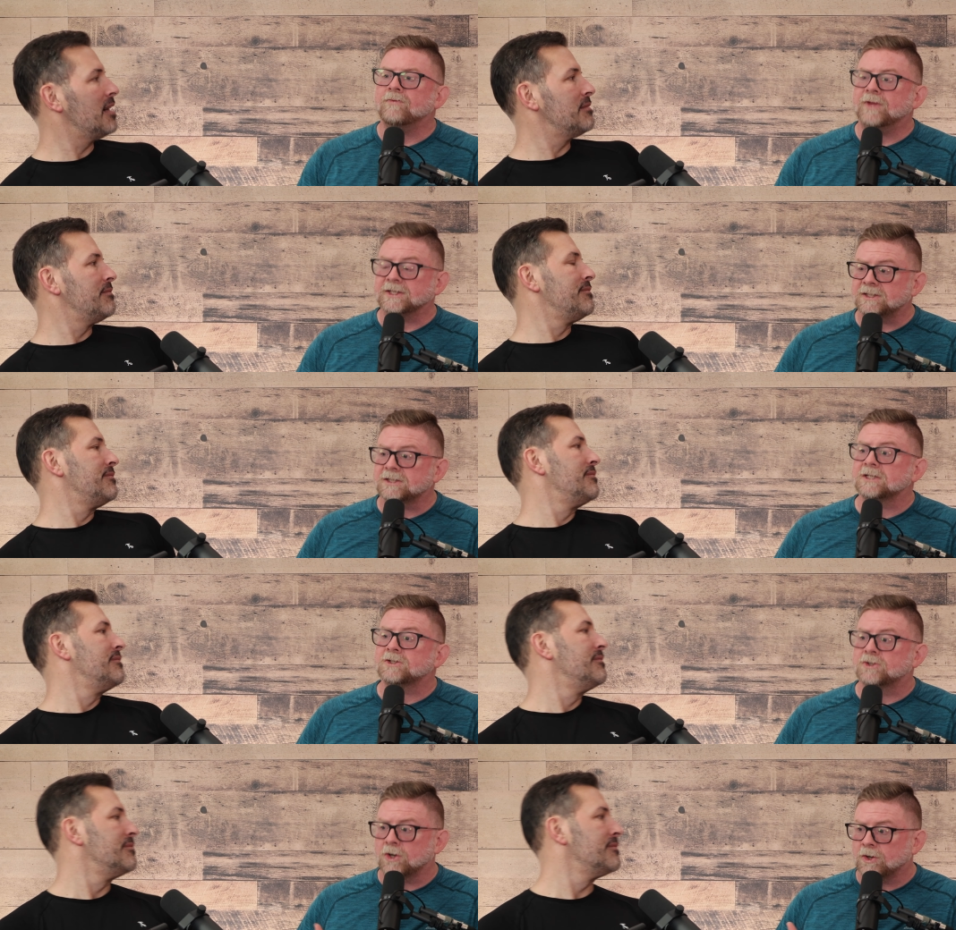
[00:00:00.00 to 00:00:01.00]
Speaker 1: Yeah. This is the
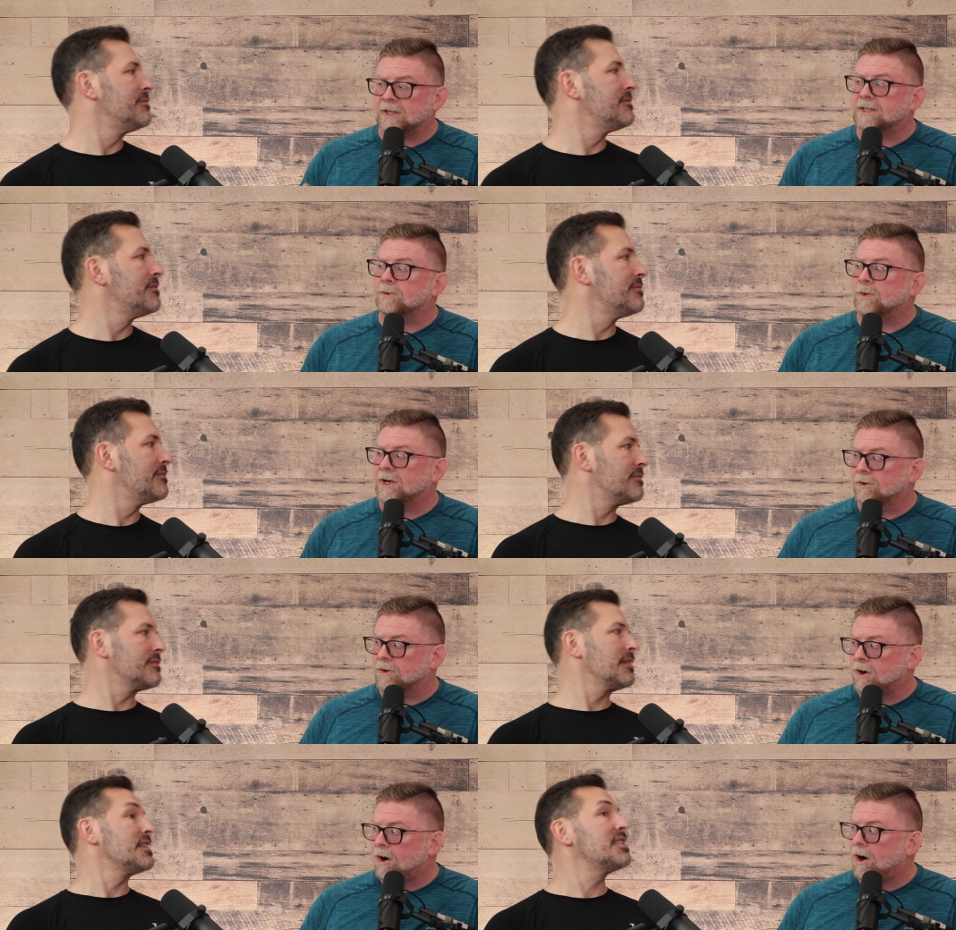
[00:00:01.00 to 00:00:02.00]
journey that we are
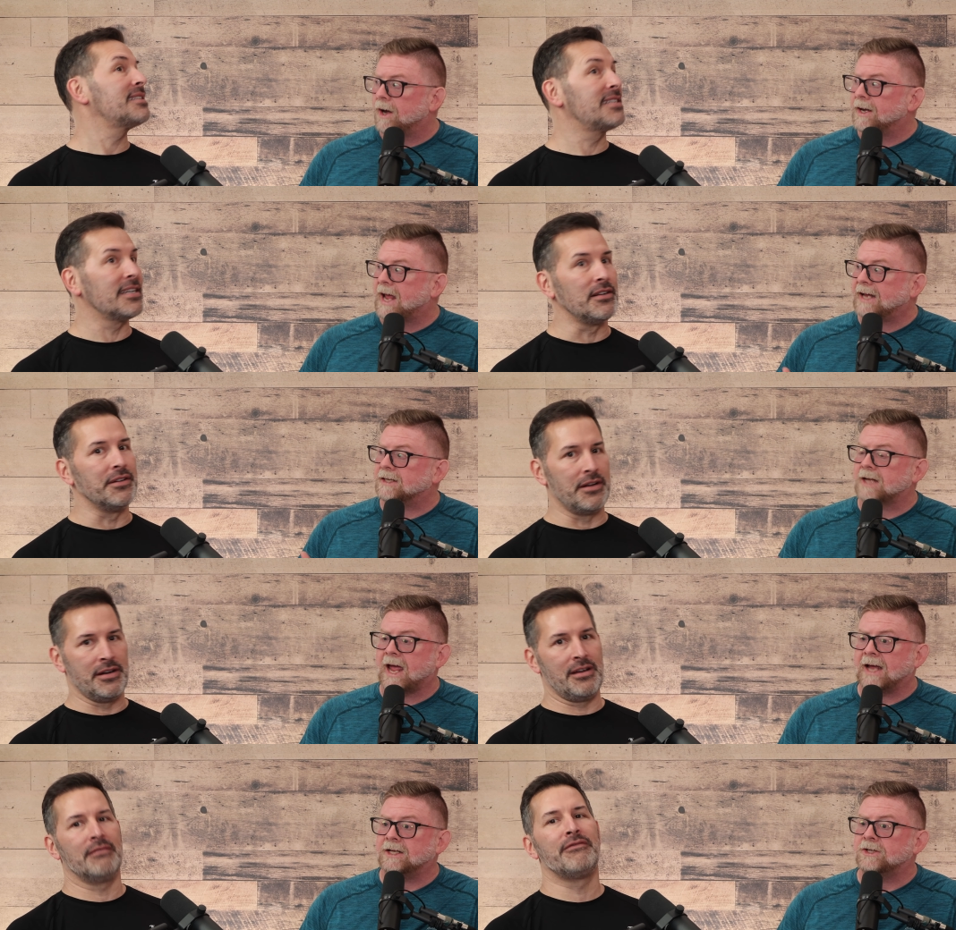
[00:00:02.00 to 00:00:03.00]
on. Still and, on.
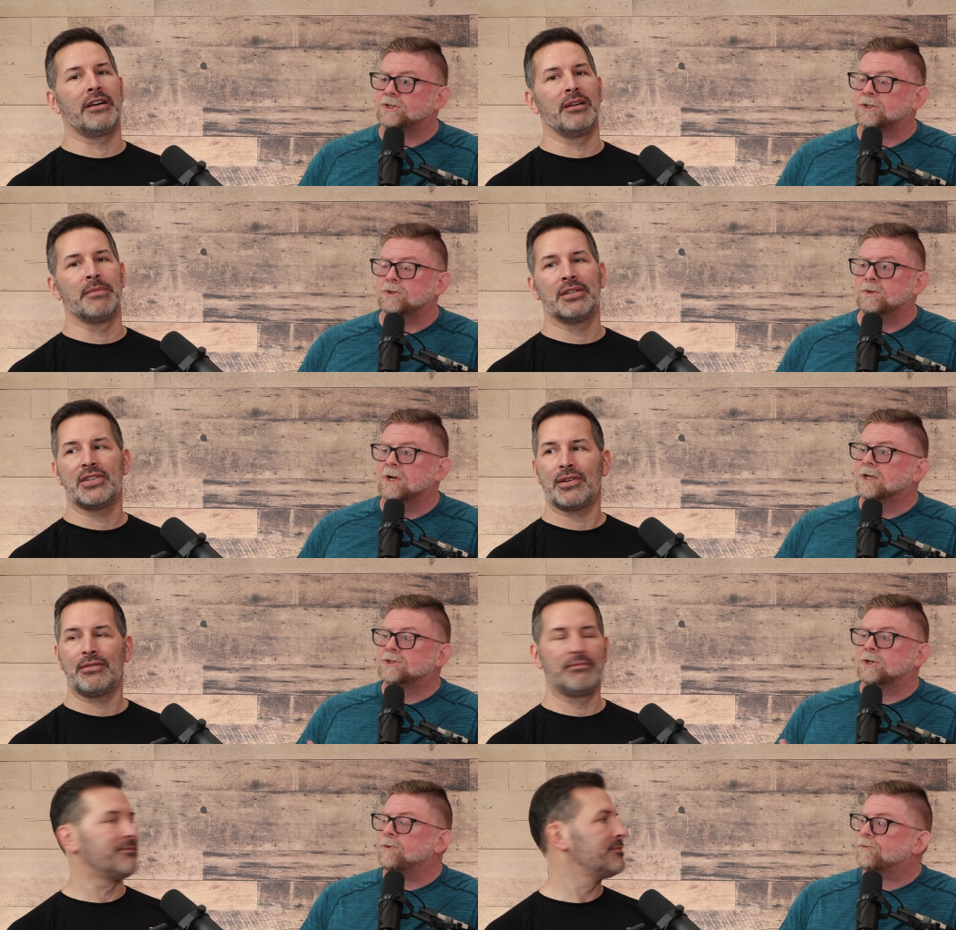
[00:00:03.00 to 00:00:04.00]
And Very two, so.
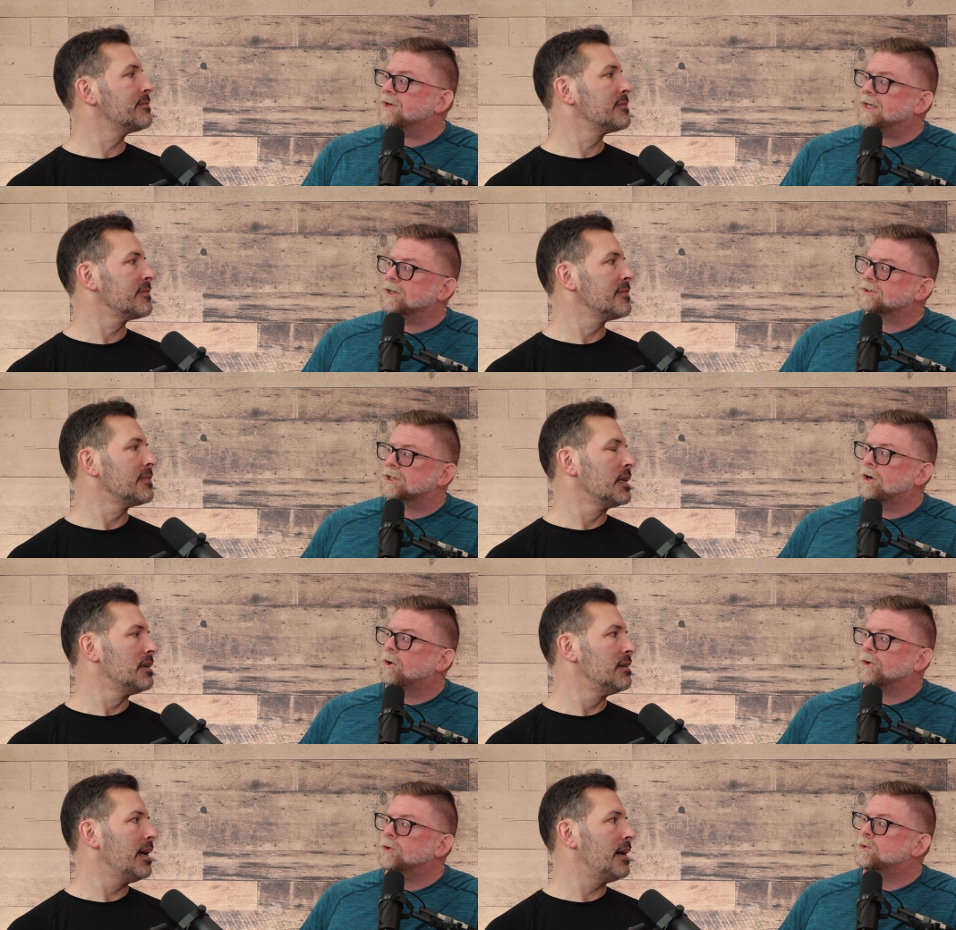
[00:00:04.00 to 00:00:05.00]
two, three years ago,
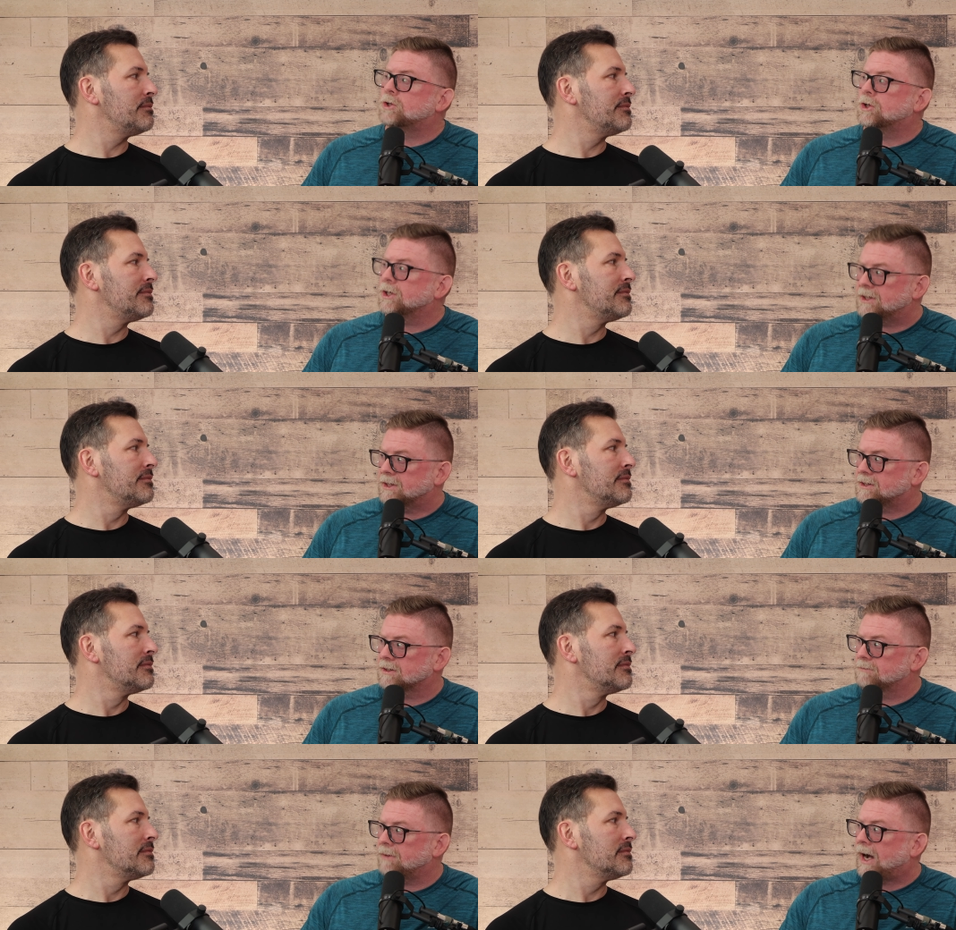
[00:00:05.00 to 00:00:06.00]
you couldn't,
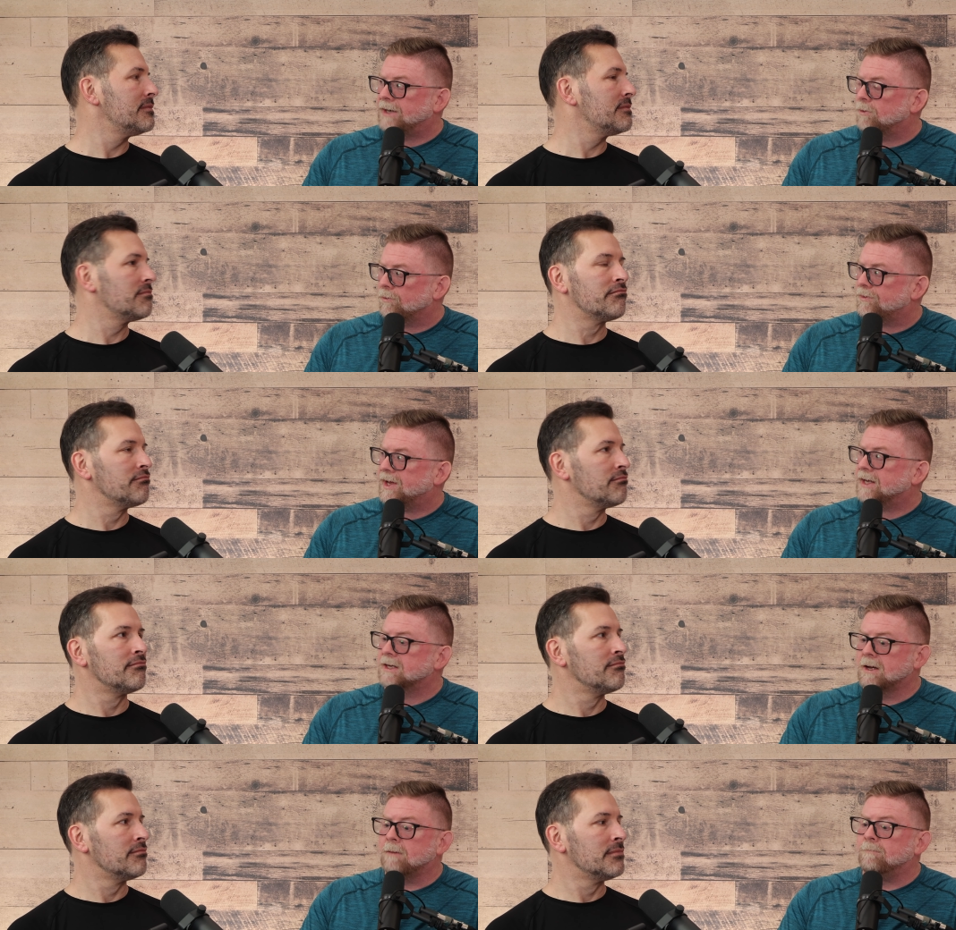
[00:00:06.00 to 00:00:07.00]
I don't think,
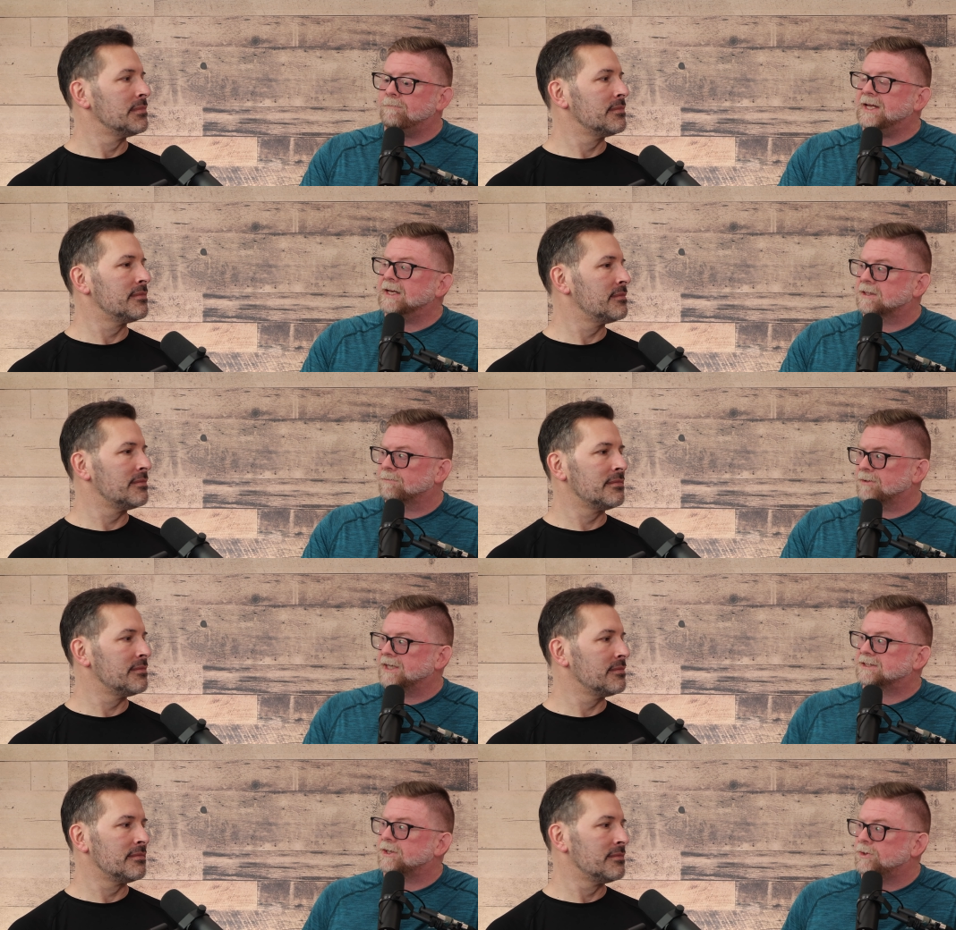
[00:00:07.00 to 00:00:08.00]
be at the
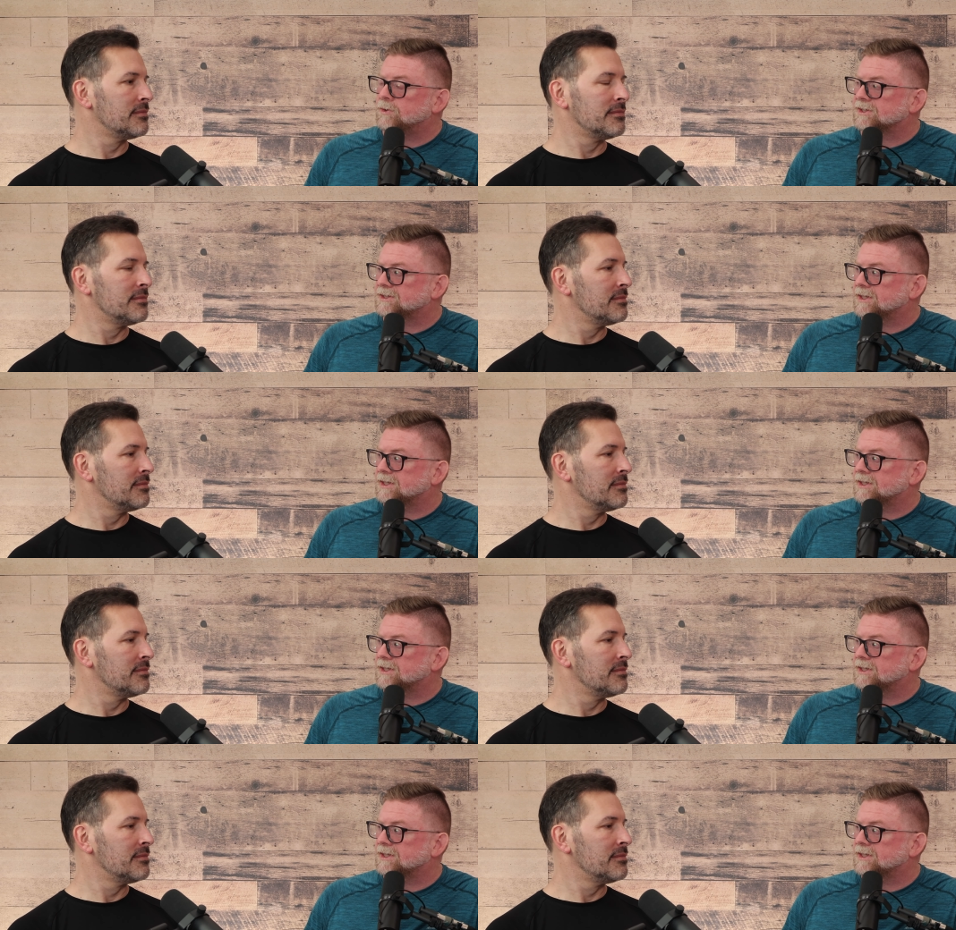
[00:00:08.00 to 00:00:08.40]
place that you could